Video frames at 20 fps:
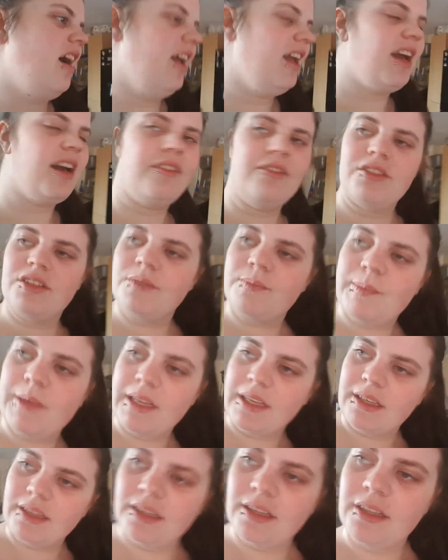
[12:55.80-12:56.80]
I have
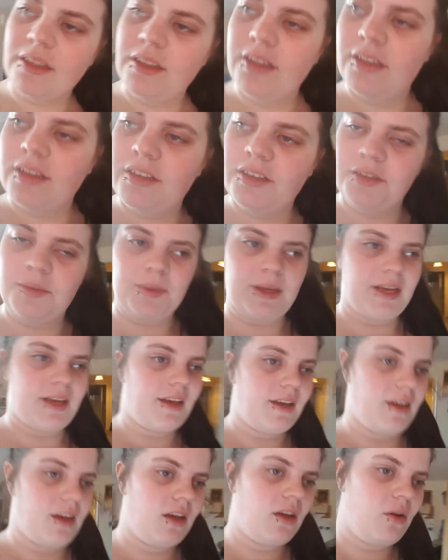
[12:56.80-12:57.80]
just been
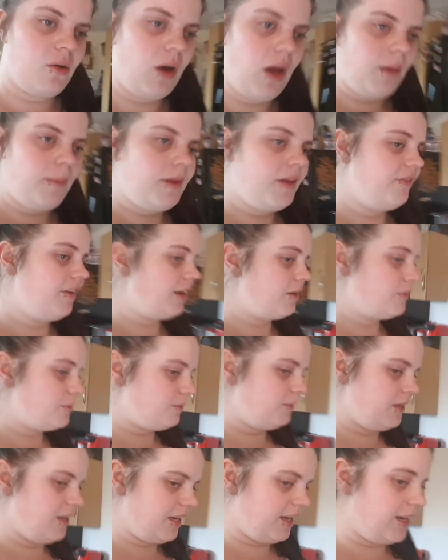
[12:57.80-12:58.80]
doing quite a bit of
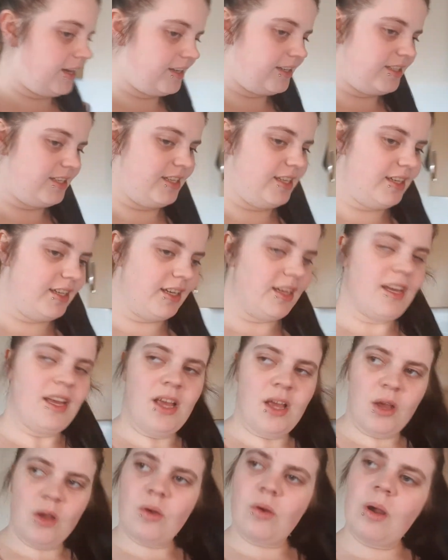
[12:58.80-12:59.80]
housework actually.
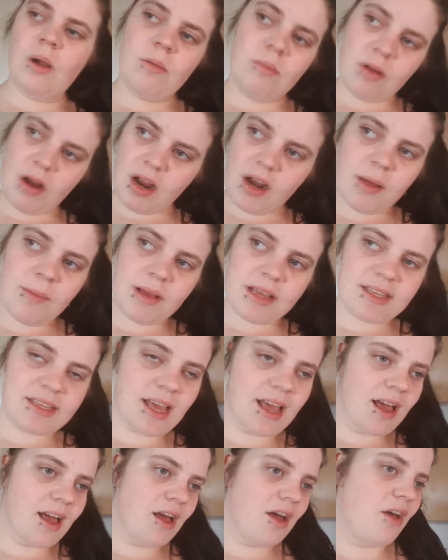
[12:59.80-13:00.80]
Quite proud of
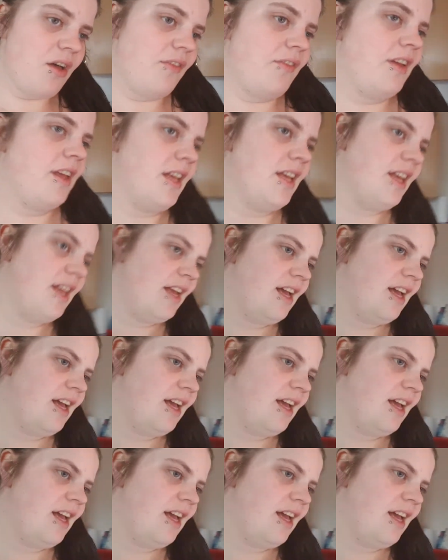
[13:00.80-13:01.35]
myself.